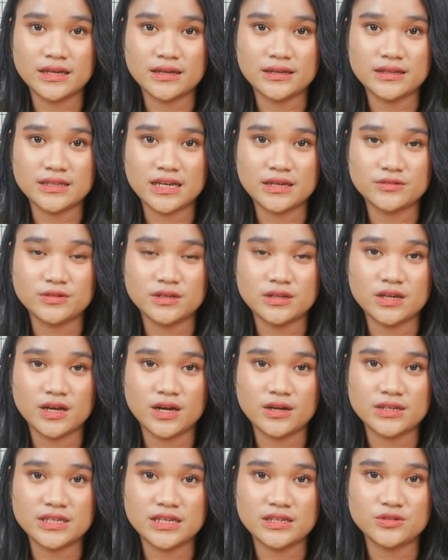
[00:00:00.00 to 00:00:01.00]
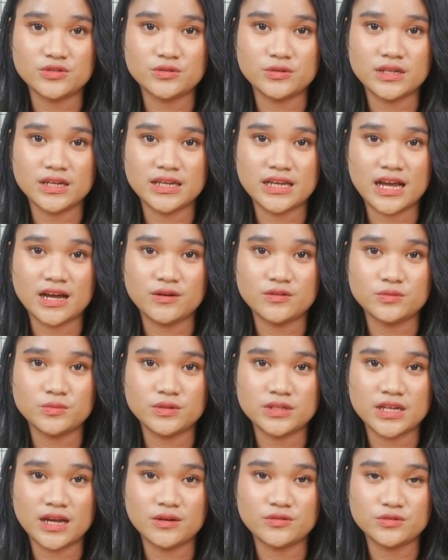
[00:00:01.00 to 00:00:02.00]
Never log into an account
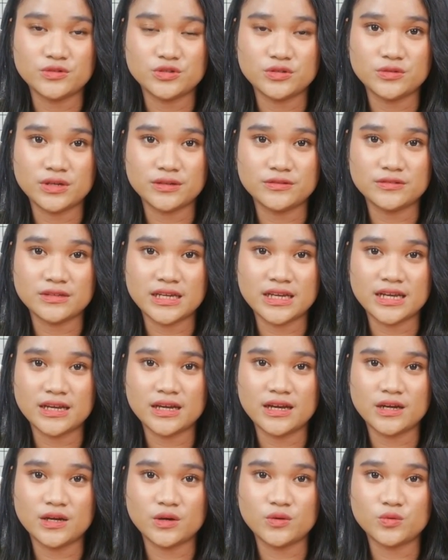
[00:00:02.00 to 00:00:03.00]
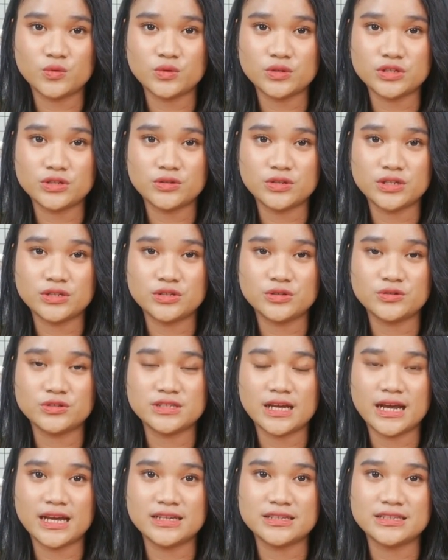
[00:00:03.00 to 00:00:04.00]
without 2FA, or you could
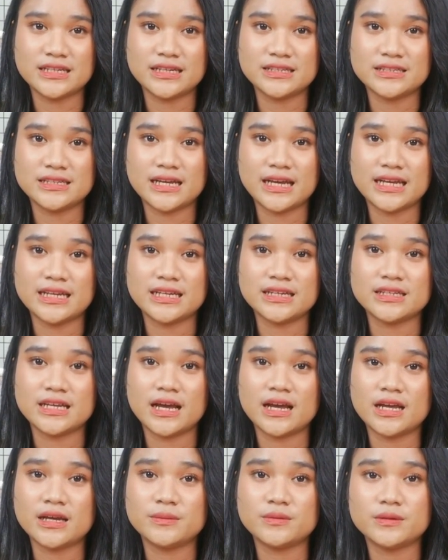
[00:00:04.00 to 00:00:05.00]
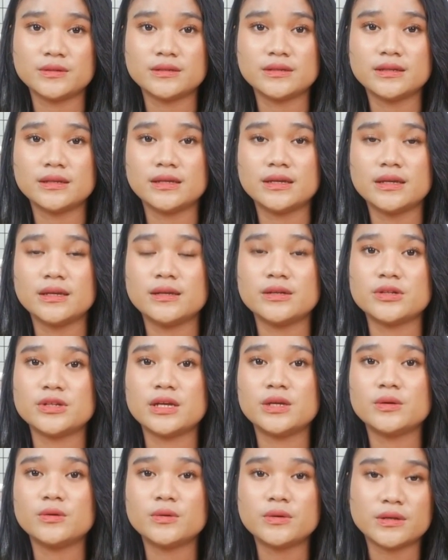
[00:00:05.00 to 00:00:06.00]
lose access anytime.
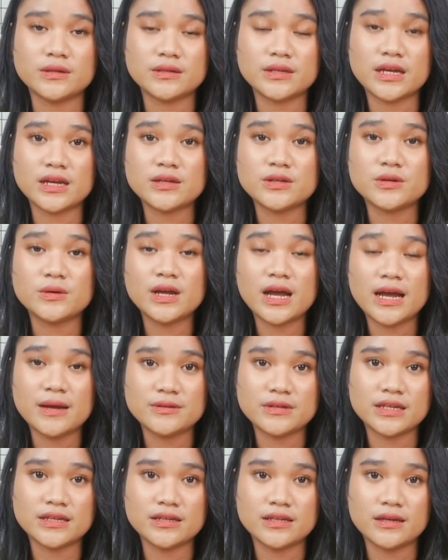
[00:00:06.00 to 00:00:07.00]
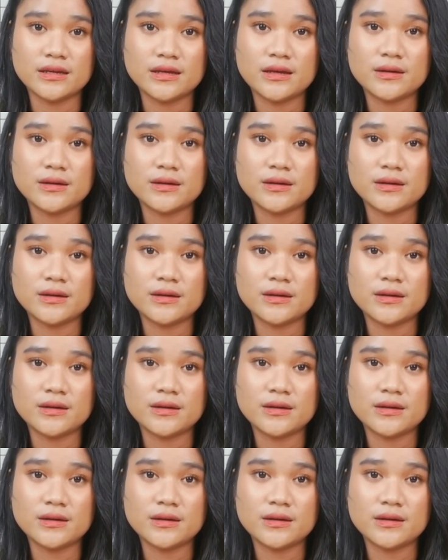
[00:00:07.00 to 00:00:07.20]
So, there you have it.